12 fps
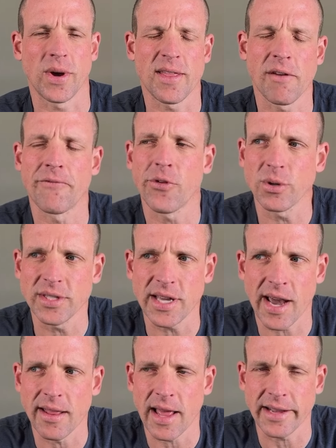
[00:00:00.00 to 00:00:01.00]
And the first thing
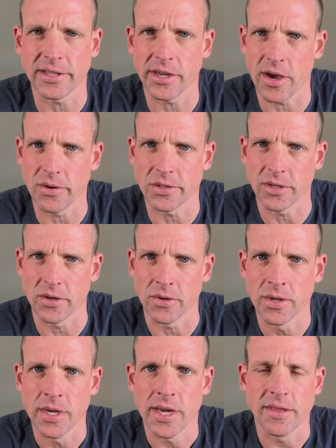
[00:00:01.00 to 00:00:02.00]
I like
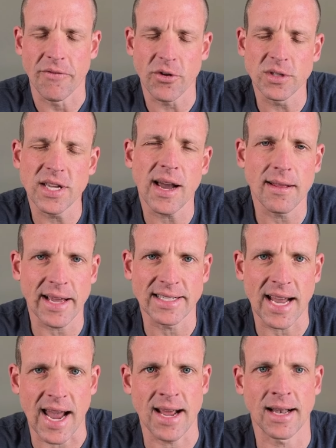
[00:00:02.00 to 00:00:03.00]

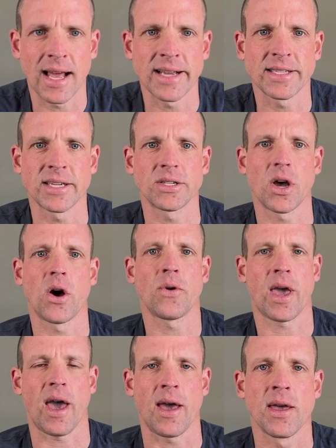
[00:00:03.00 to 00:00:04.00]
to analyze is,
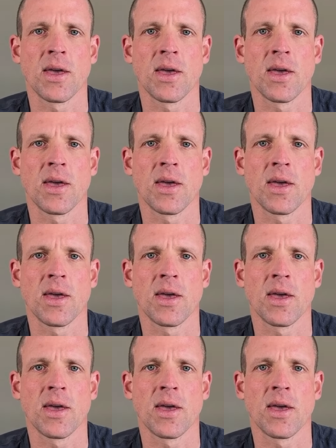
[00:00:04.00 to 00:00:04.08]
okay,